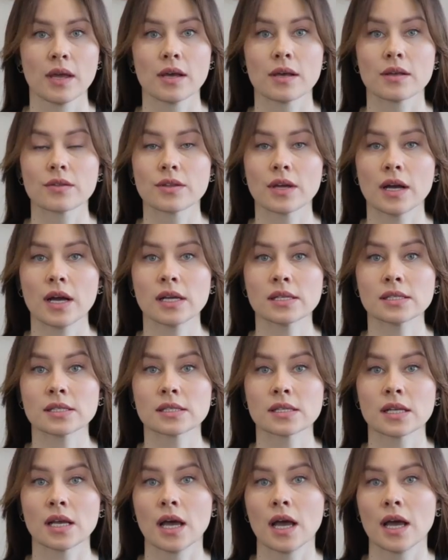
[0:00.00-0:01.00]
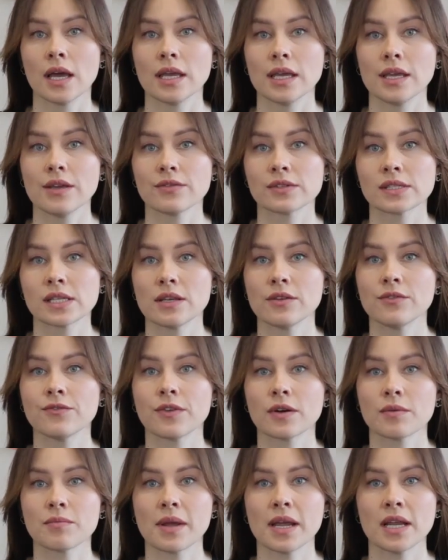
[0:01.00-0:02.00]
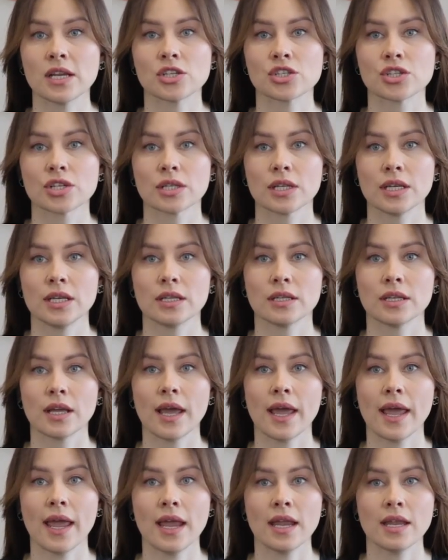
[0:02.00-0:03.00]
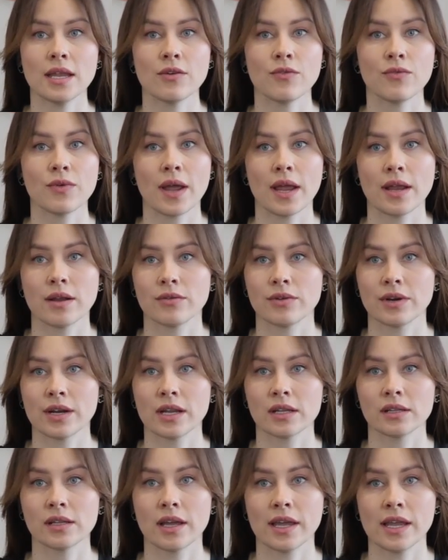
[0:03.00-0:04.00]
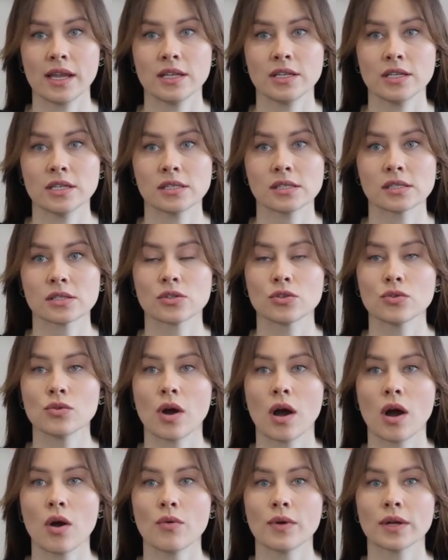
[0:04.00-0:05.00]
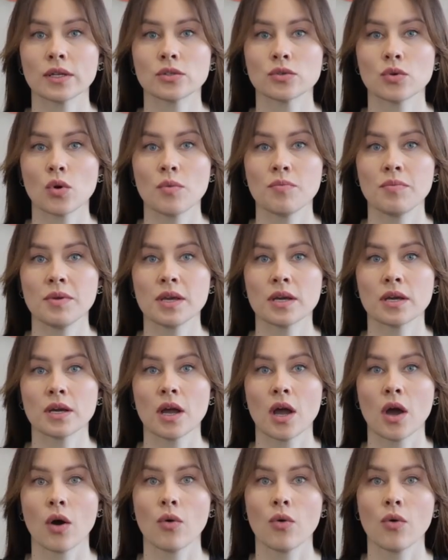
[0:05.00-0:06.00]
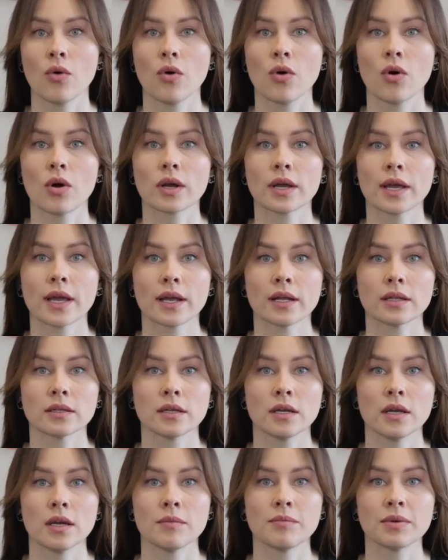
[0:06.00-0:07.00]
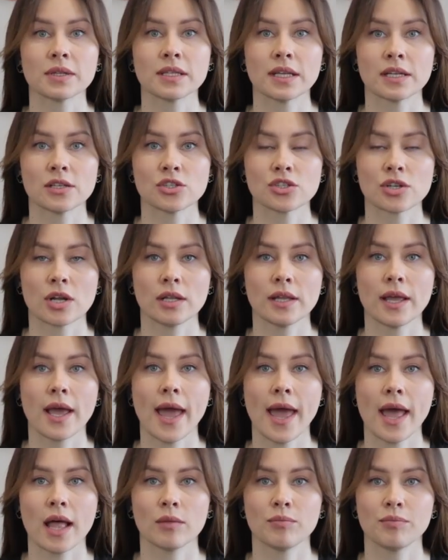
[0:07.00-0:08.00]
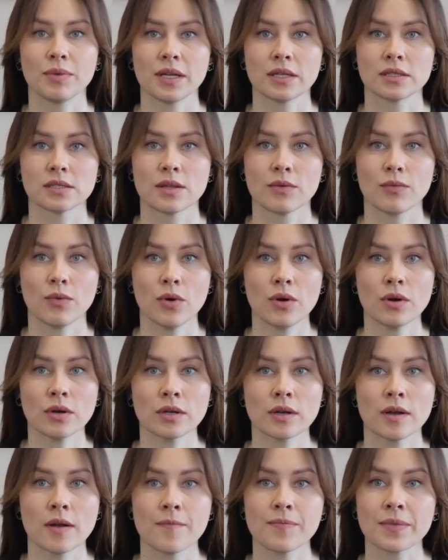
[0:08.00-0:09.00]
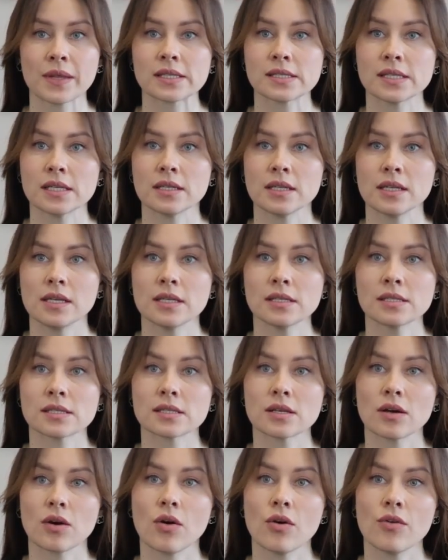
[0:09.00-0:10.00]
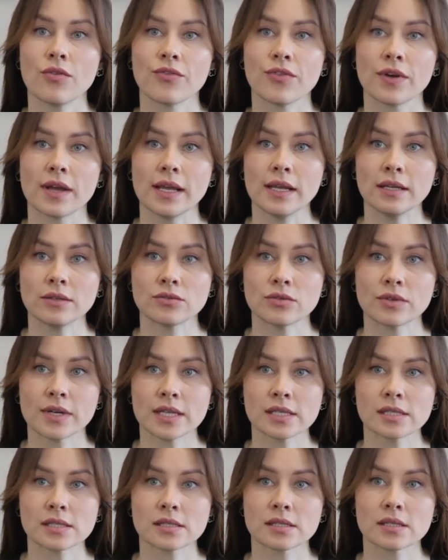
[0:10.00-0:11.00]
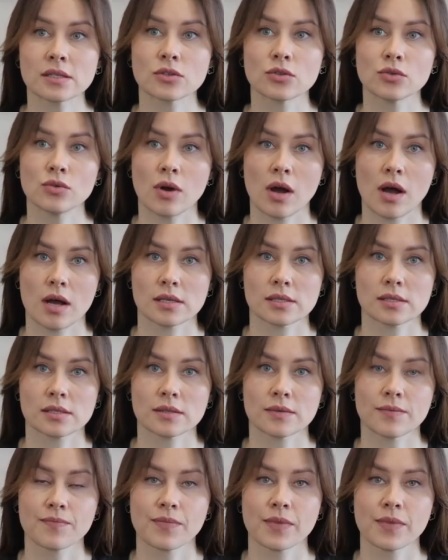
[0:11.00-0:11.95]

Thus, if the information in any way related to our topic or can potentially help in the work, then it's of interest to us.